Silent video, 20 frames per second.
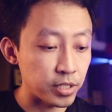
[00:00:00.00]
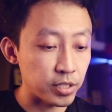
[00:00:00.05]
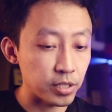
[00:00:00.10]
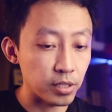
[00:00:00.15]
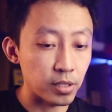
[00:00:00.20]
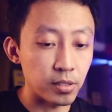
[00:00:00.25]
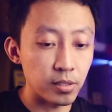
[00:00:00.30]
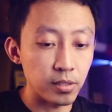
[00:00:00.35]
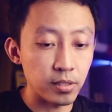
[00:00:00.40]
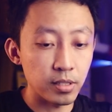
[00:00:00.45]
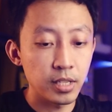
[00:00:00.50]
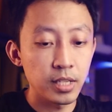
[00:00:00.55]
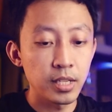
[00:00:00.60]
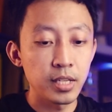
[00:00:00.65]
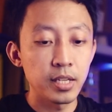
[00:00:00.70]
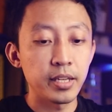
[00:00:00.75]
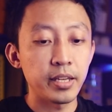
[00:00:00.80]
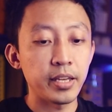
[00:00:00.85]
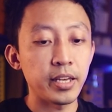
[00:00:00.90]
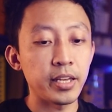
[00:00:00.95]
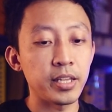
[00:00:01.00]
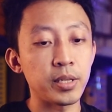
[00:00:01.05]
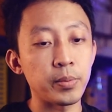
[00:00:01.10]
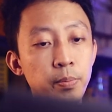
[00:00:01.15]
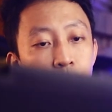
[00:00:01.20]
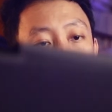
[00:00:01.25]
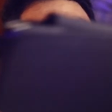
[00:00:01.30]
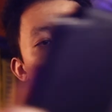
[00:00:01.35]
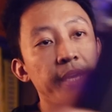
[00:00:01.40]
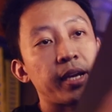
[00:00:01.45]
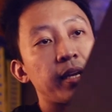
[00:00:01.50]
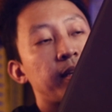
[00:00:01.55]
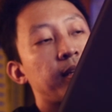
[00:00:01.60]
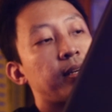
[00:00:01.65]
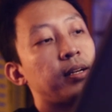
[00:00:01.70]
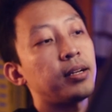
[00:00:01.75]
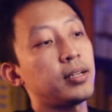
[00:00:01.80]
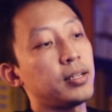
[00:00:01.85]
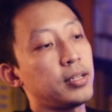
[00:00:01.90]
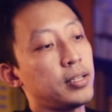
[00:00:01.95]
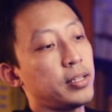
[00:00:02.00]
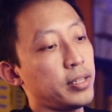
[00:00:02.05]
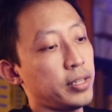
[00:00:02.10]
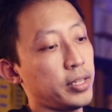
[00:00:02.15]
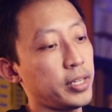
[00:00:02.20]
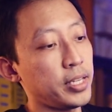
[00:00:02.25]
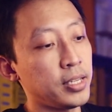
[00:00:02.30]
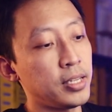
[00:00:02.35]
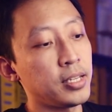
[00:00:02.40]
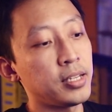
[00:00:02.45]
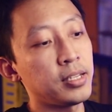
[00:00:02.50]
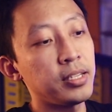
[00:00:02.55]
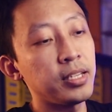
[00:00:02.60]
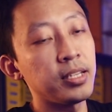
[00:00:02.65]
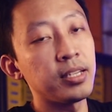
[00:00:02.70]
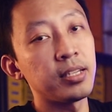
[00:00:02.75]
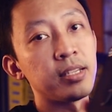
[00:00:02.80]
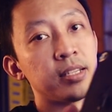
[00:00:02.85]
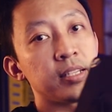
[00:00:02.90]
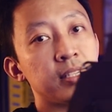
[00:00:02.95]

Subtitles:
It's all in the back, hidden in